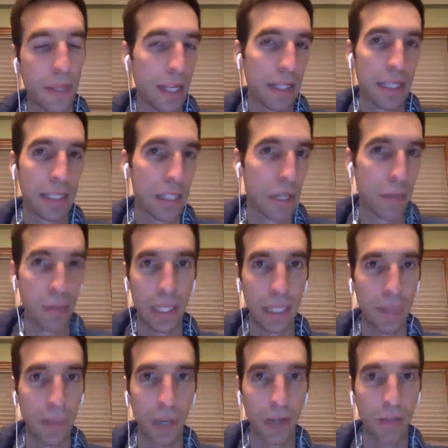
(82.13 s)
And that's how I paid
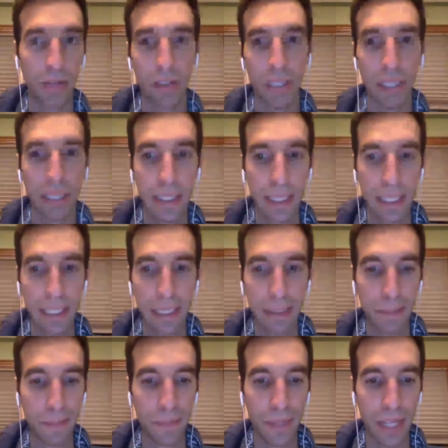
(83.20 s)
them off.
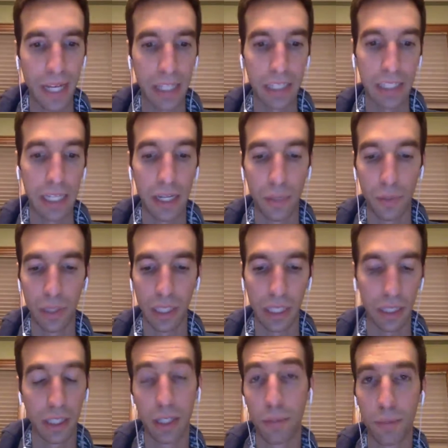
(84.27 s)
Um, I just had a really
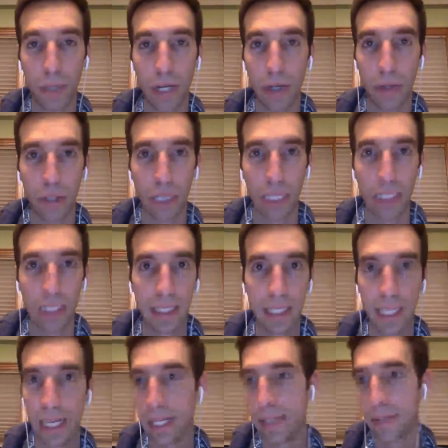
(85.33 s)
clear priority
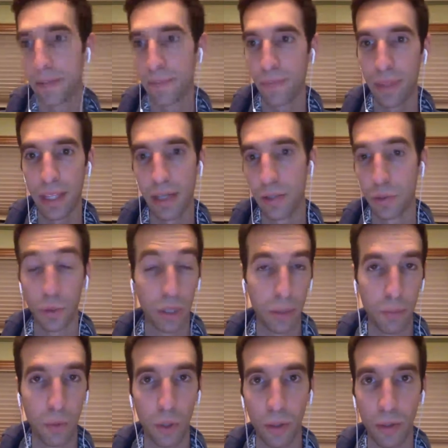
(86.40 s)
that it was really
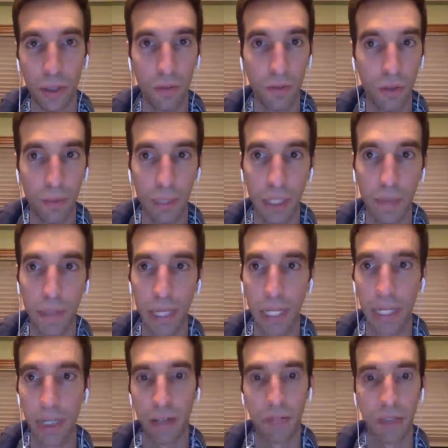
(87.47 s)
important for me to pay
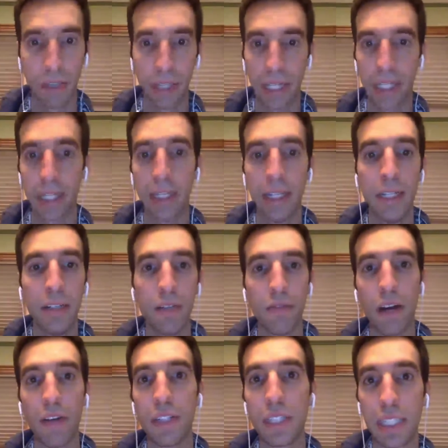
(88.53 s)
it off in like
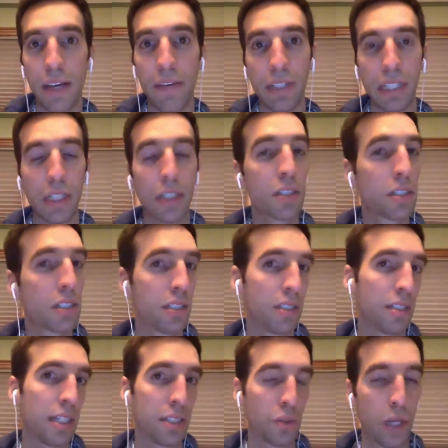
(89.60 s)
five to seven years,
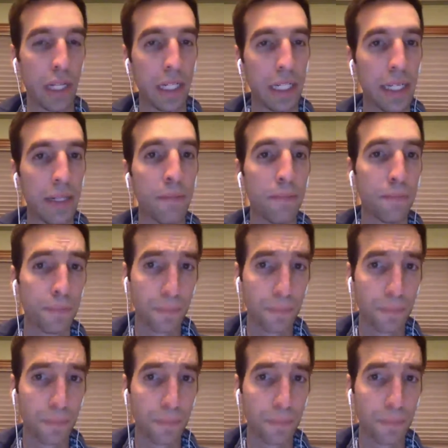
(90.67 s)
and that's what I did.